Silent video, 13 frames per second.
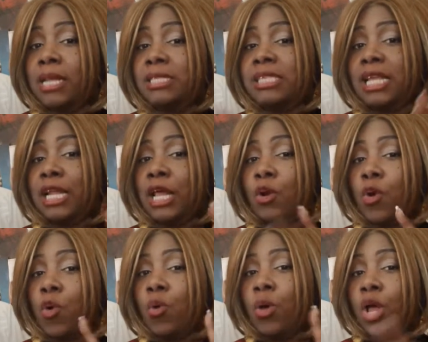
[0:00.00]
a
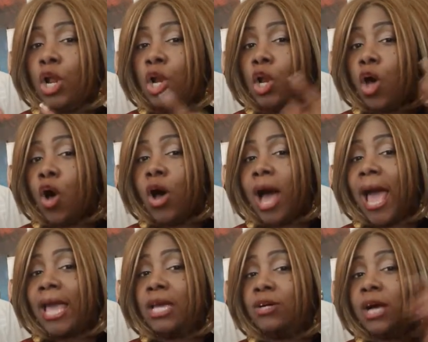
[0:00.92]
stiletto, long,
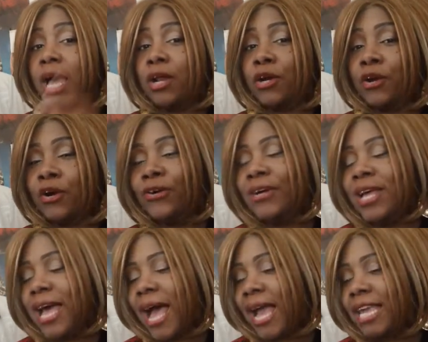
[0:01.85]
high heel kind of girl.
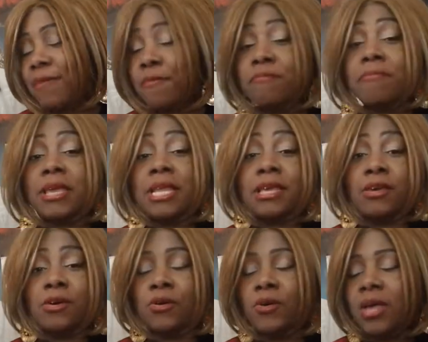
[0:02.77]
I keep it
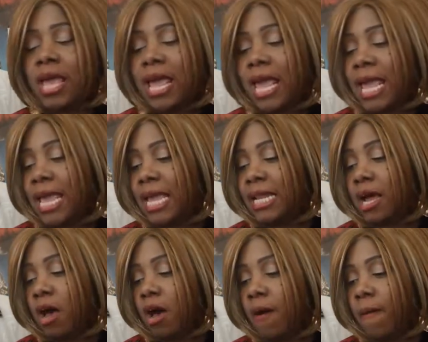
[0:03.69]
mid-heel. And
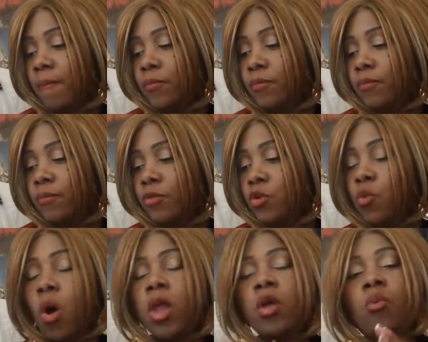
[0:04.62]
you
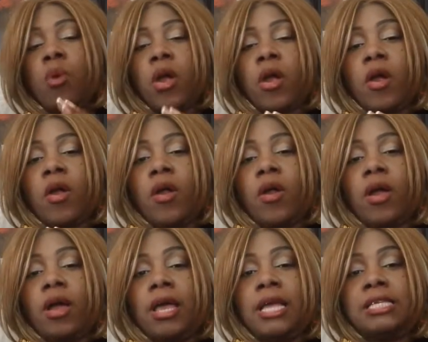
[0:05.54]
want to wear
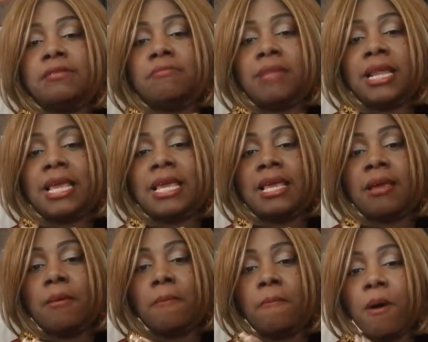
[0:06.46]
as
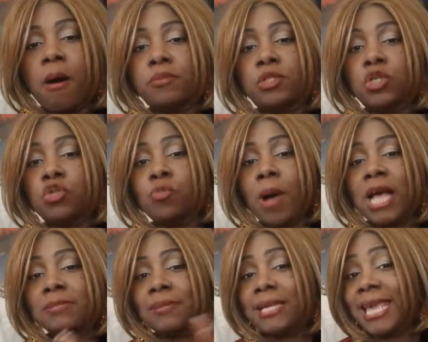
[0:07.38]
many pumps as you
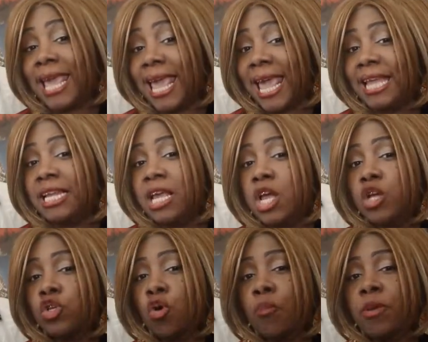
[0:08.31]
possibly can.
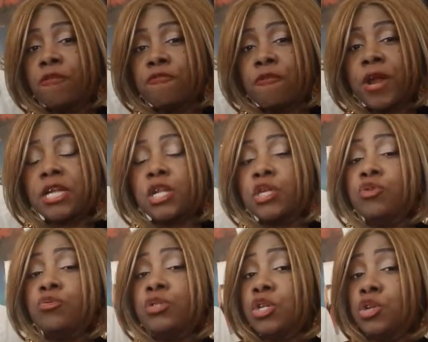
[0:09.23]
Don't be afraid to
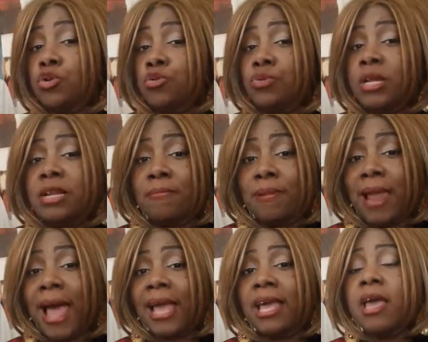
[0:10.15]
use the nude and the
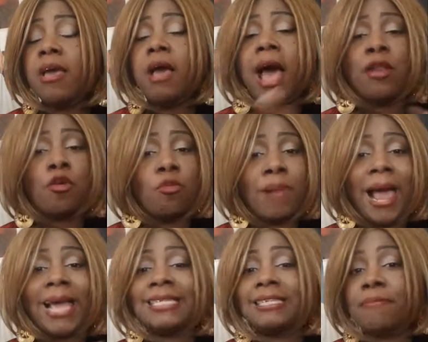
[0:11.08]
black. I know
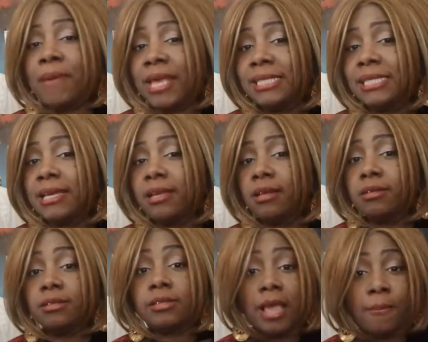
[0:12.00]
black is the basic
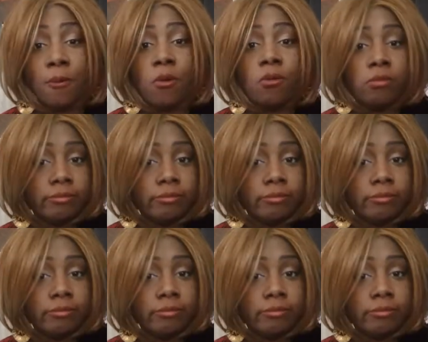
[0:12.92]
staple,